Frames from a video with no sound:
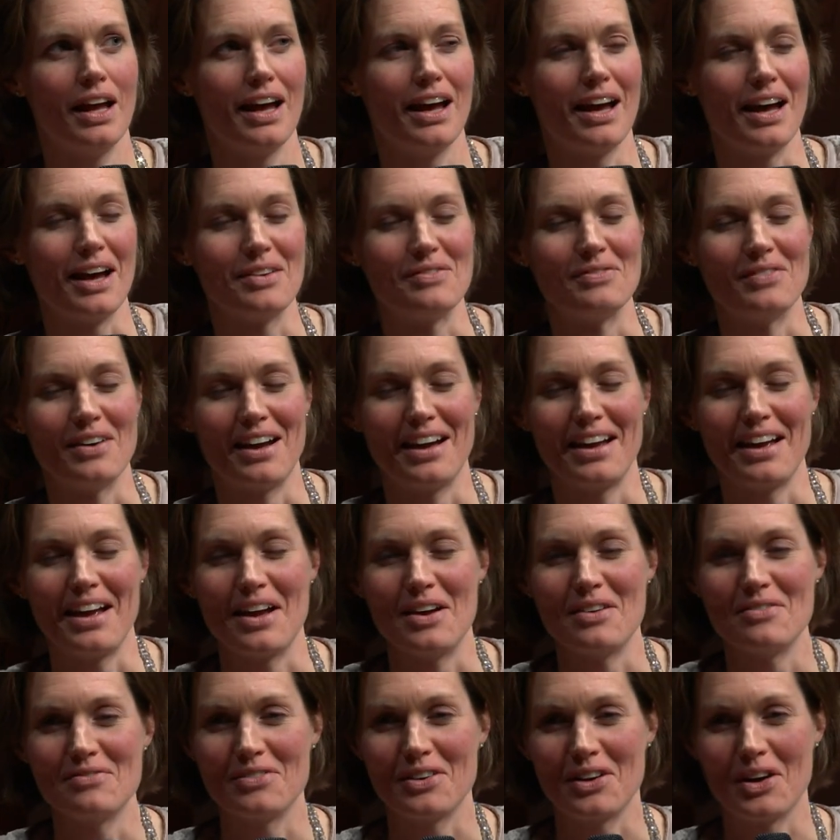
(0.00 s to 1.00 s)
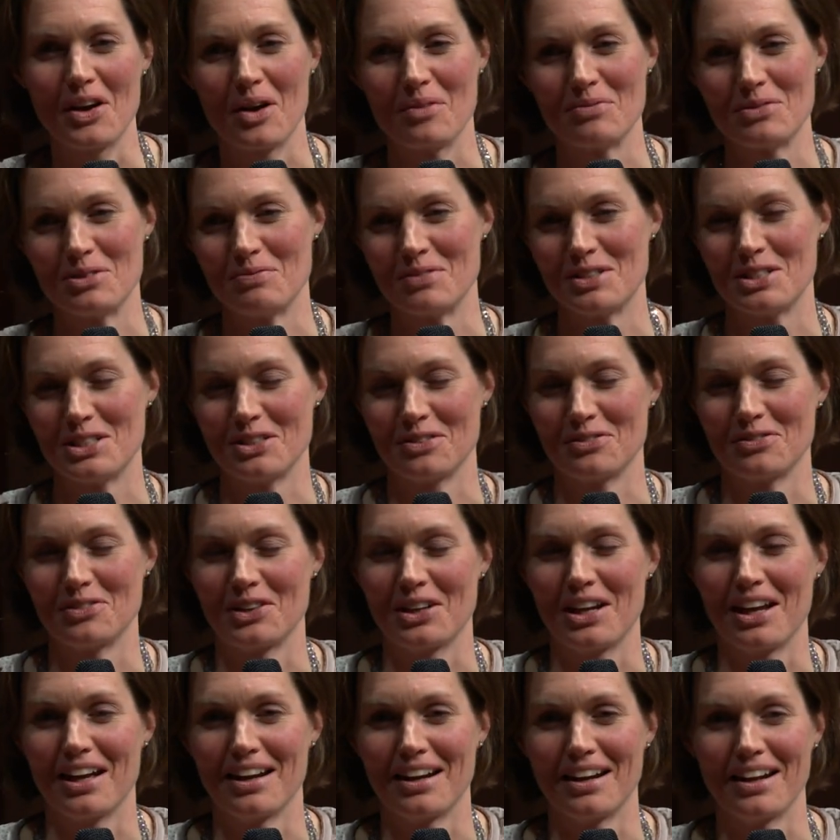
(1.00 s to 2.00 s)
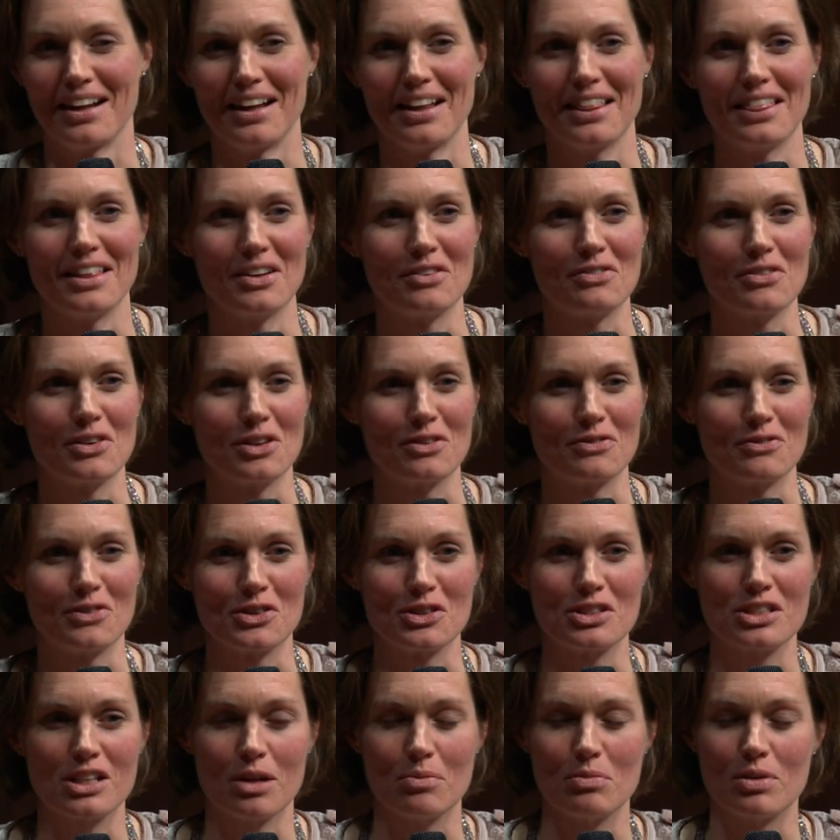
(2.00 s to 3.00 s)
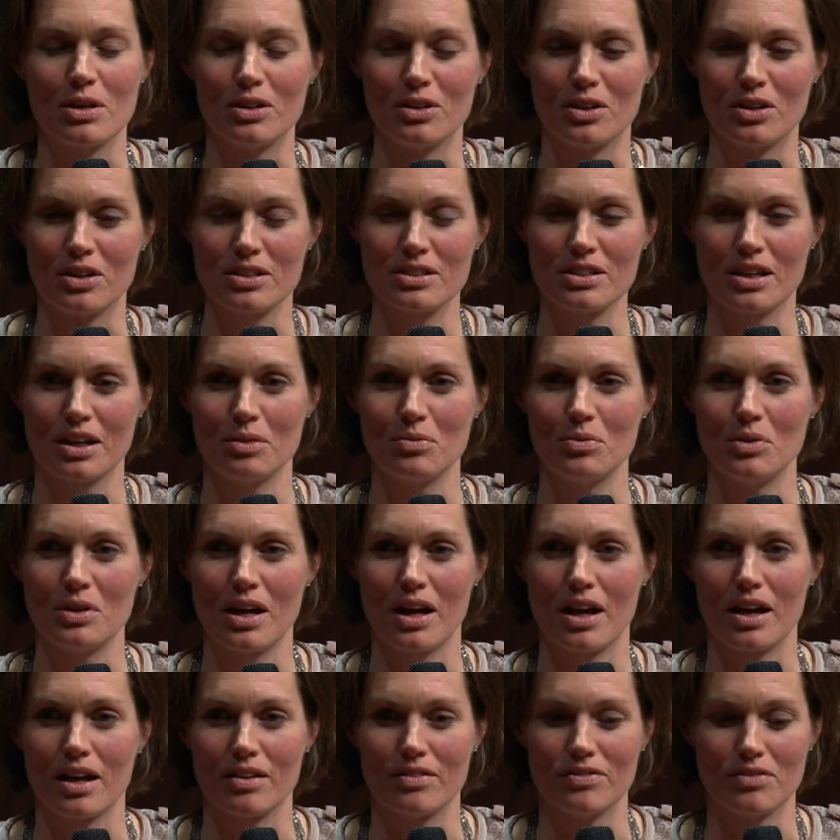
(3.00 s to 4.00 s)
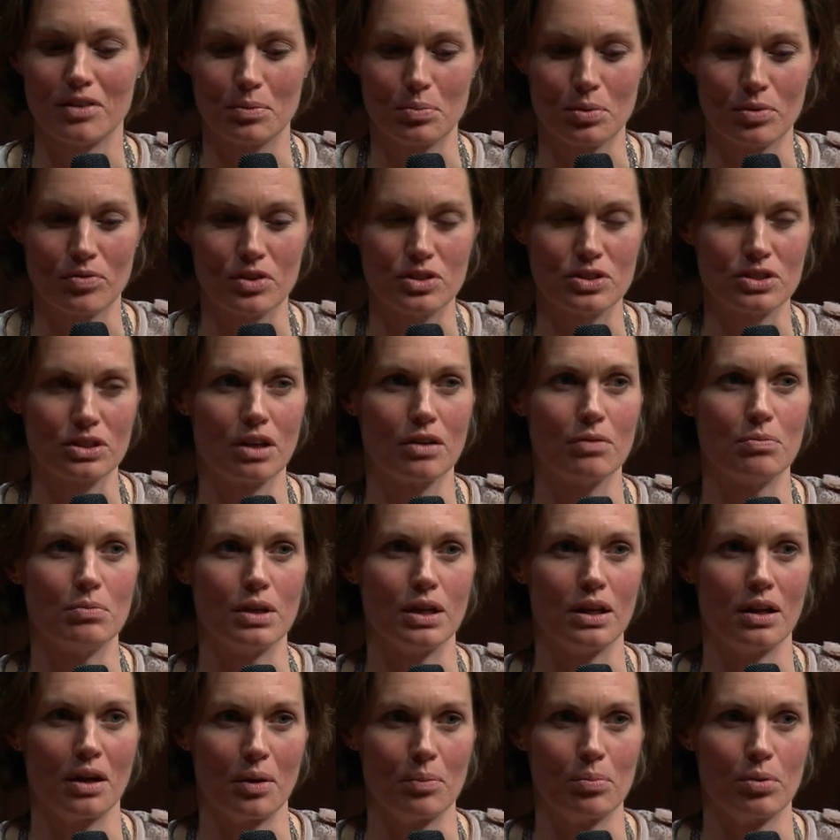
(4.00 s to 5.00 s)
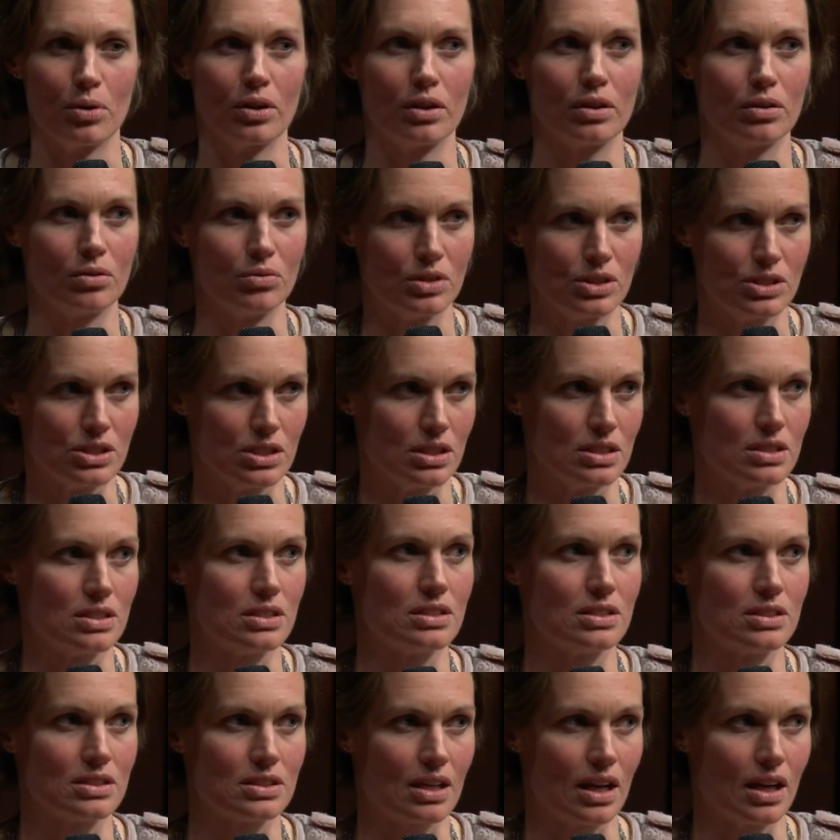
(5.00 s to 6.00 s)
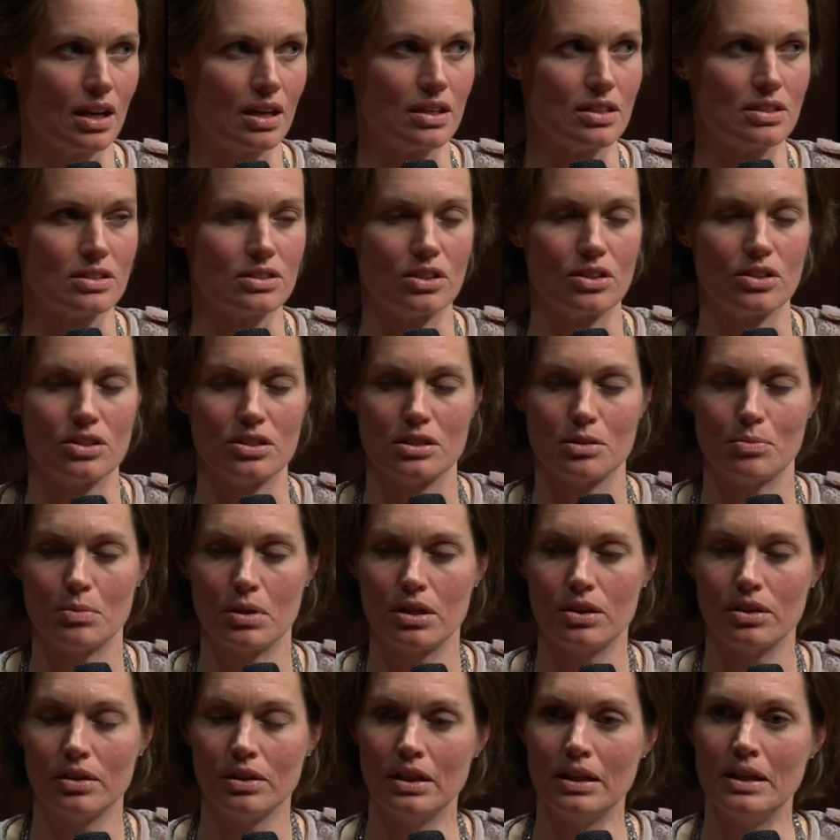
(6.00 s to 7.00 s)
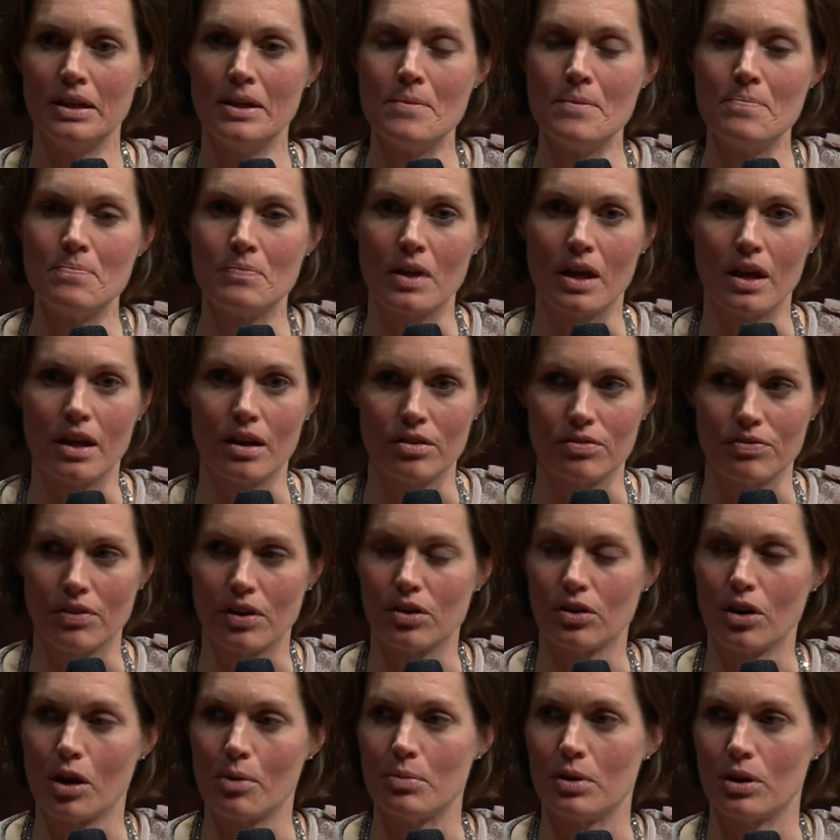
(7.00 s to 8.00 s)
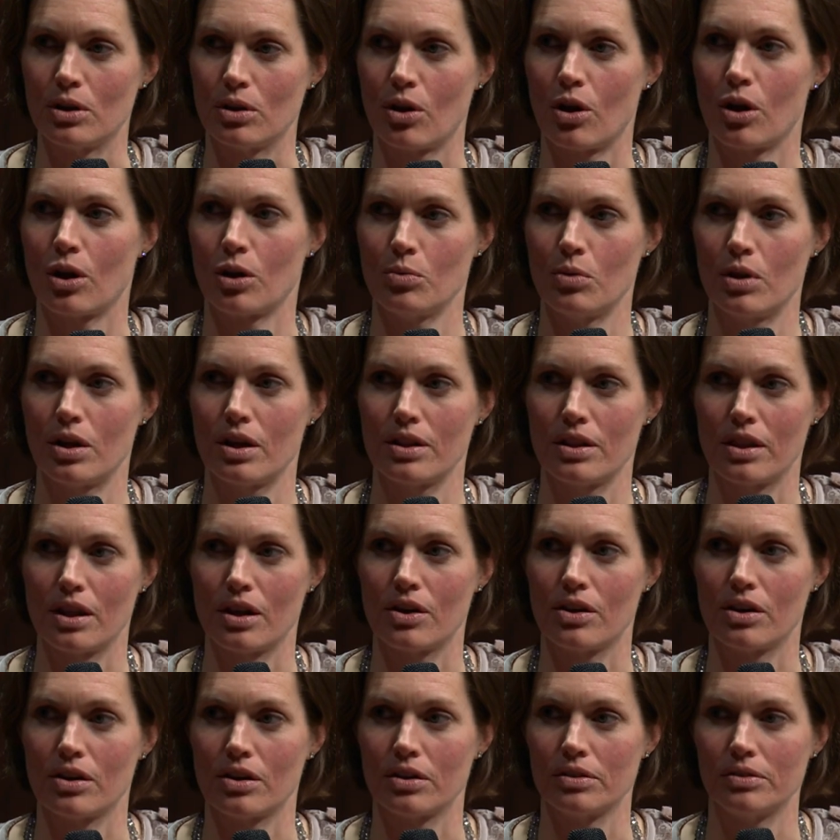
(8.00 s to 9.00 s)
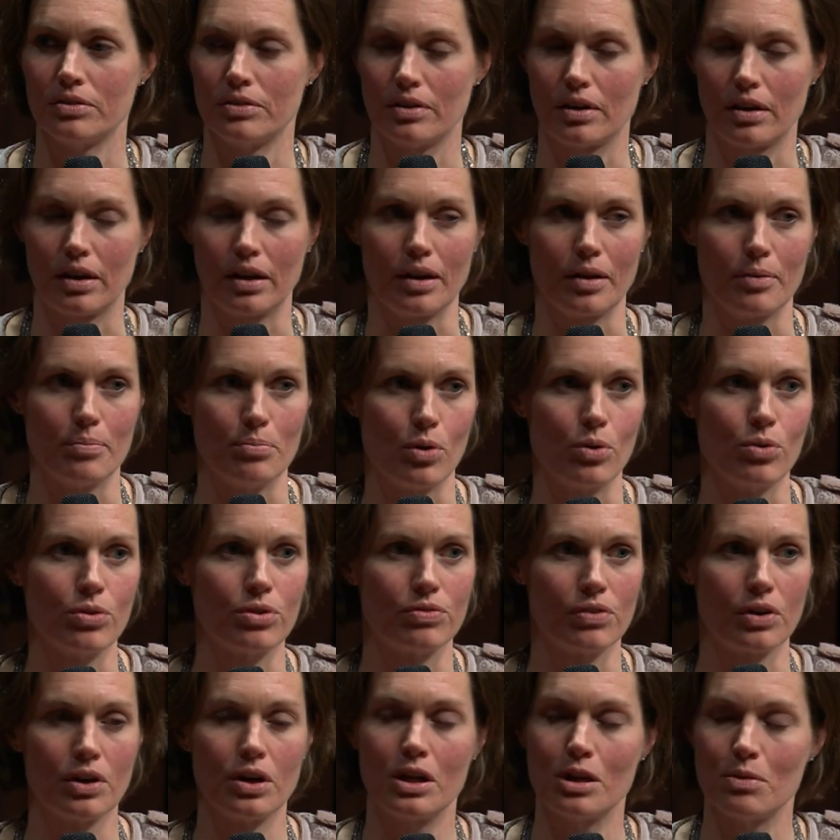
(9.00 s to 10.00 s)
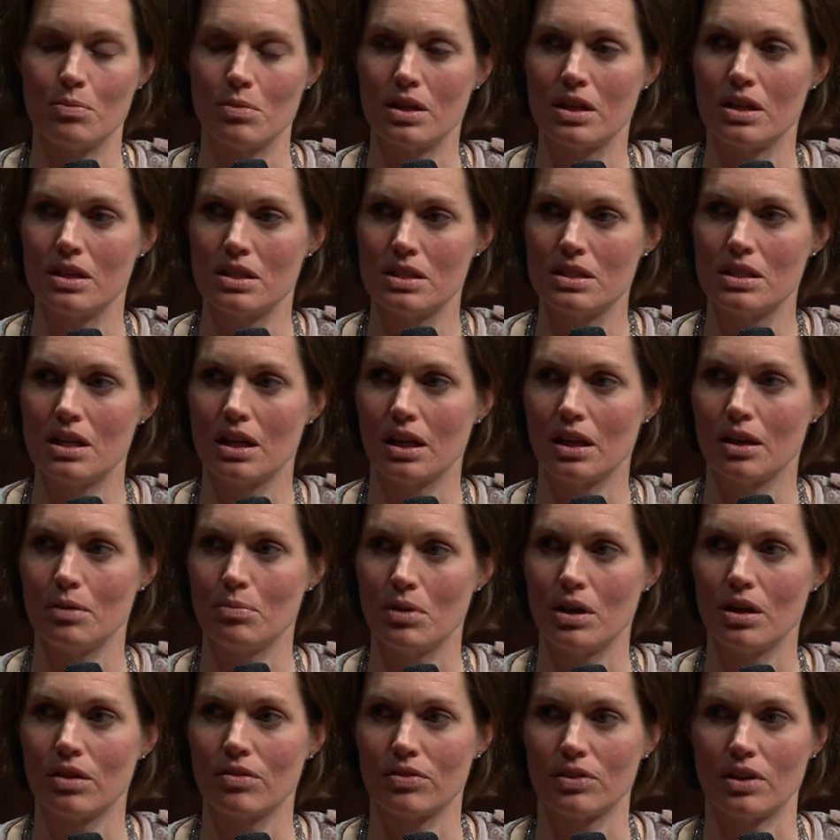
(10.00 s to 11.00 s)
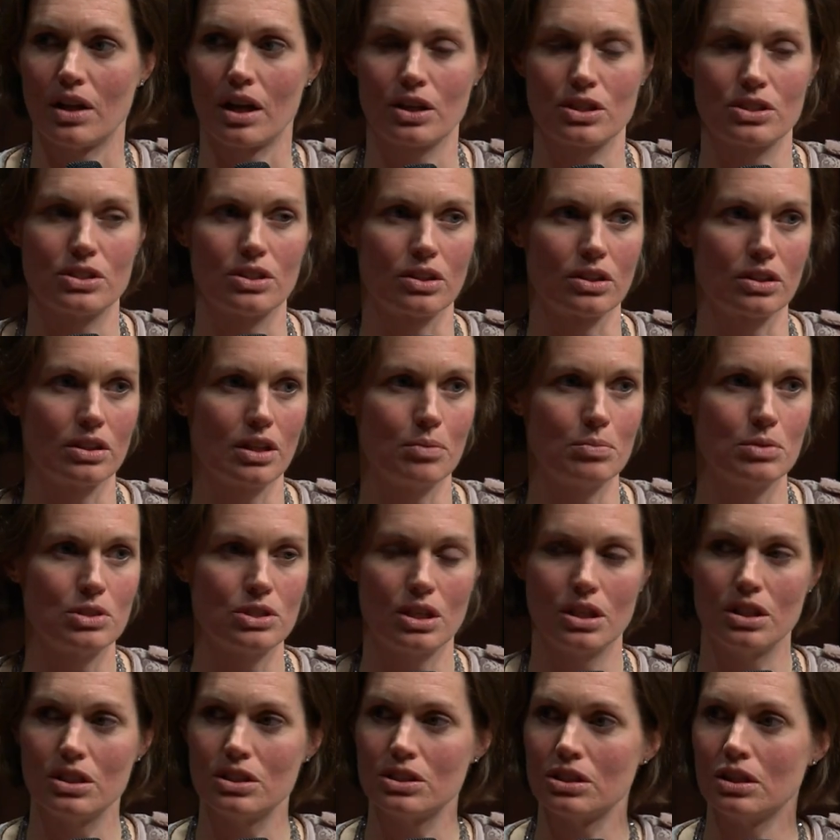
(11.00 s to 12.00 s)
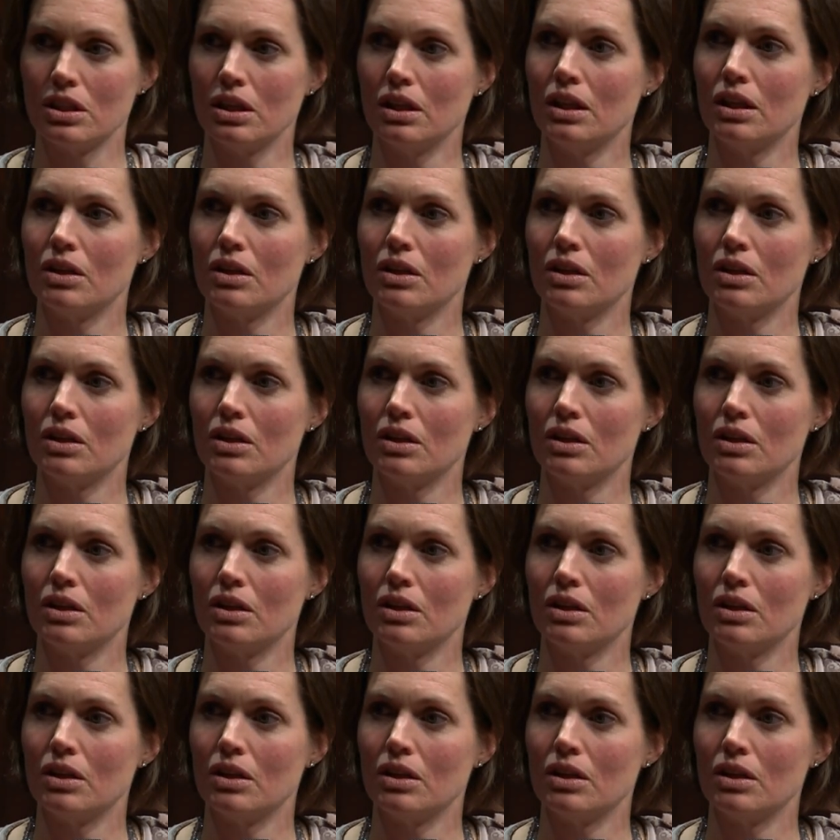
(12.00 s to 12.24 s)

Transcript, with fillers: I am very optimistic for Canada. I think for the first time in a long time, we have a provincial government in Alberta, which is Canada's largest emitter, and a federal government in Ottawa that are both very committed to taking meaningful action on climate change.